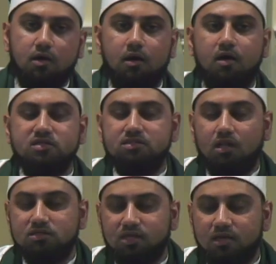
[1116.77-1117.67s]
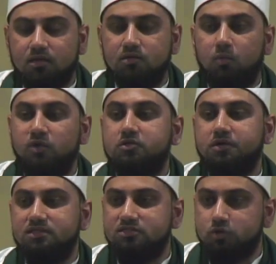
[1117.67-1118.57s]
uh, a scholar saying
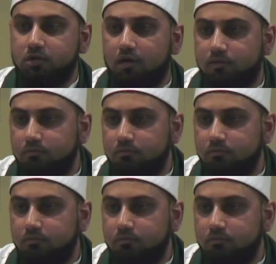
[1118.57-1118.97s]
witr is Sunnah,